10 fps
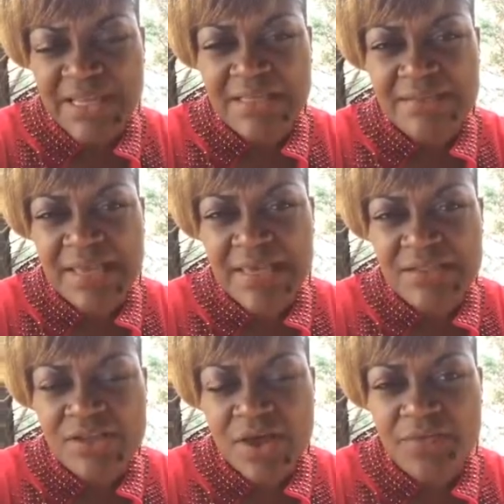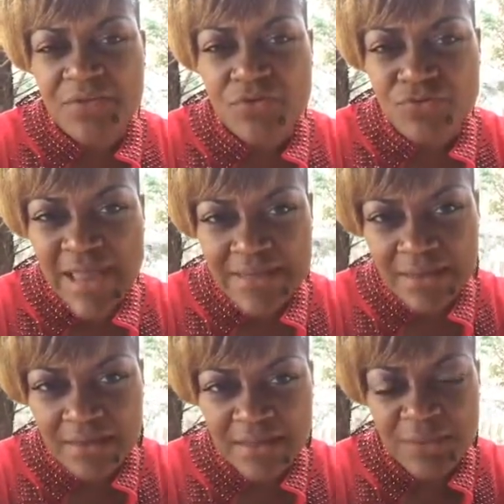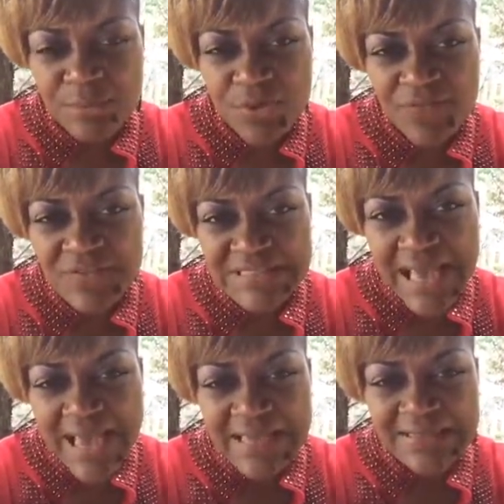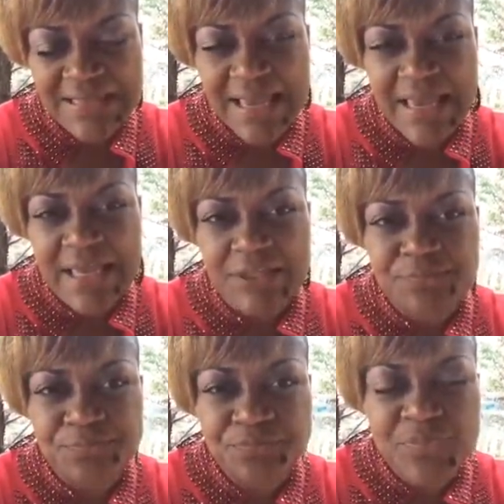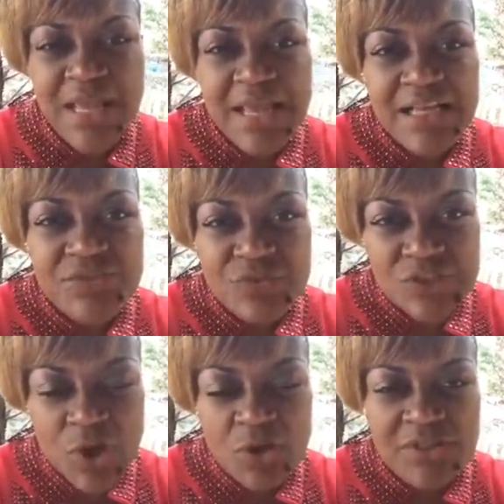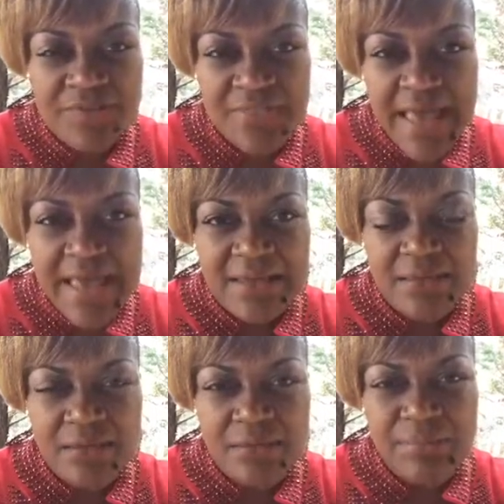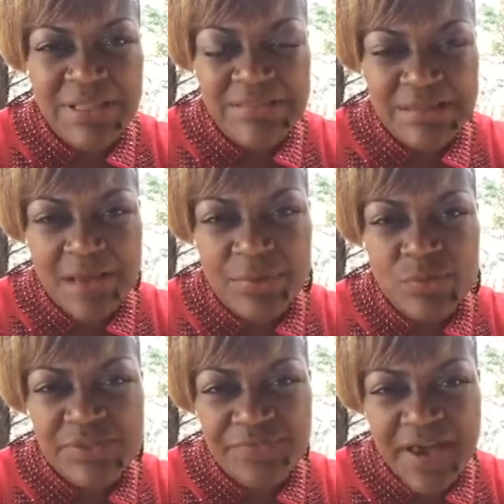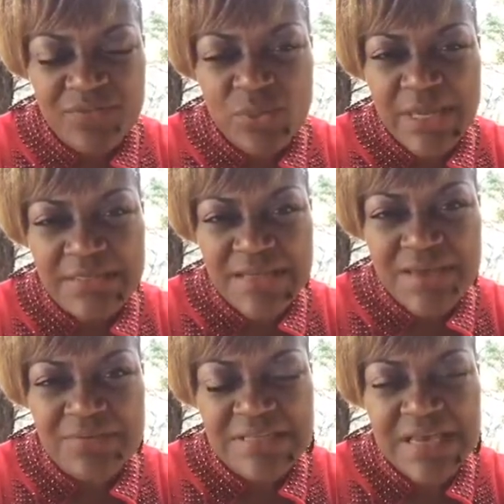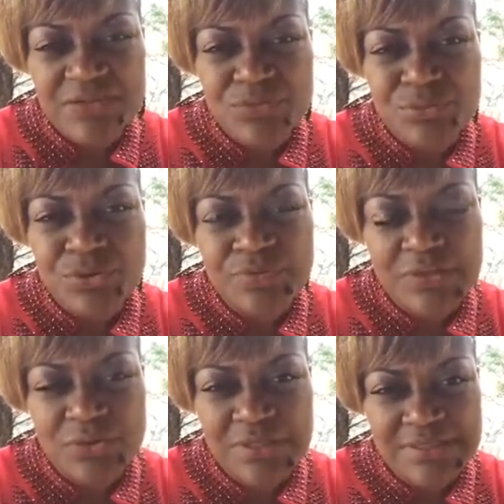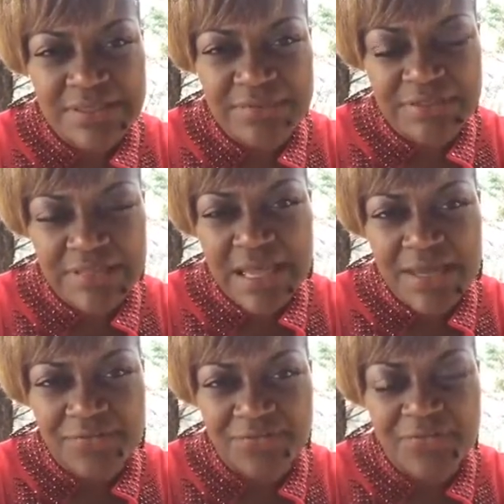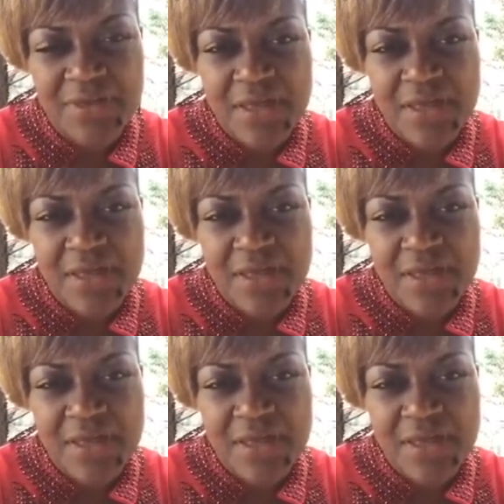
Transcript: It's cancer of the retina in both of his eyes. And as a result of that, by the time he was five, we had to have his eyes removed in order to save his life.